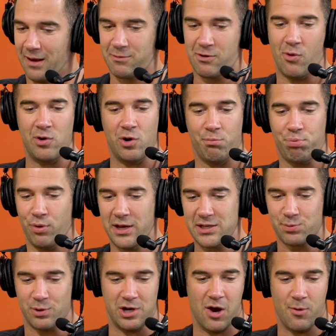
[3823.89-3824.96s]
I'm going to a
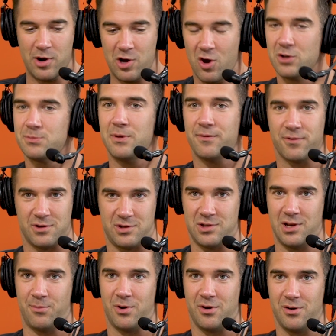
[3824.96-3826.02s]
place where no one knows me for a
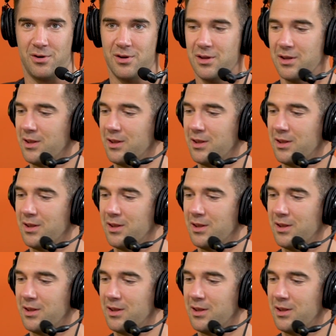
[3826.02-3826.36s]
summer.